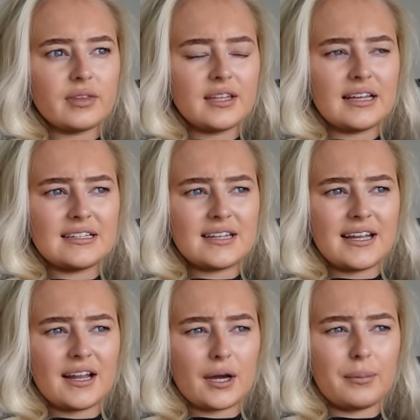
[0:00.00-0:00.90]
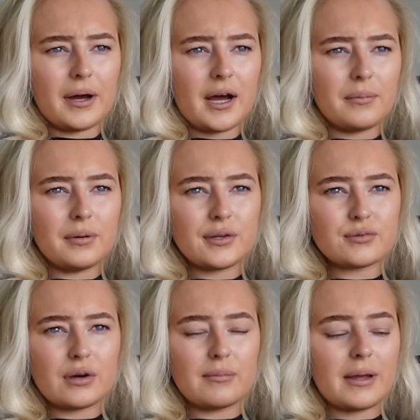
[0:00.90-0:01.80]
they did it in like a purple
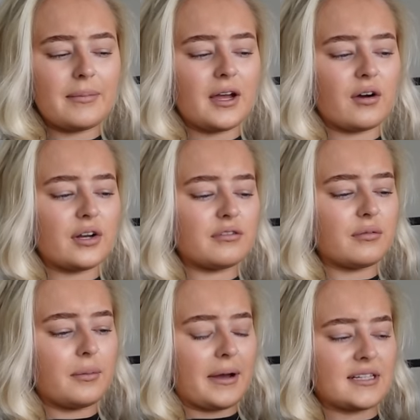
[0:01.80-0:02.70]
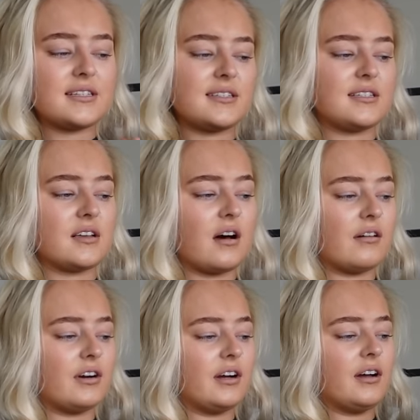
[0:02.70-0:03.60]
as well, maybe. I got it from the Battersea
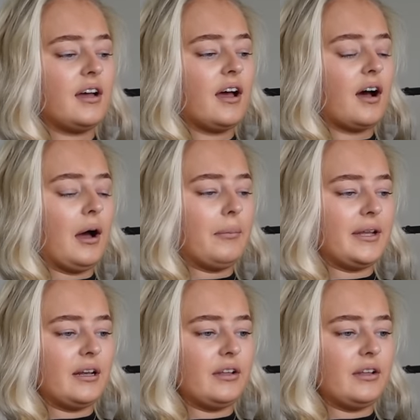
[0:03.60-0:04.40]
Zara in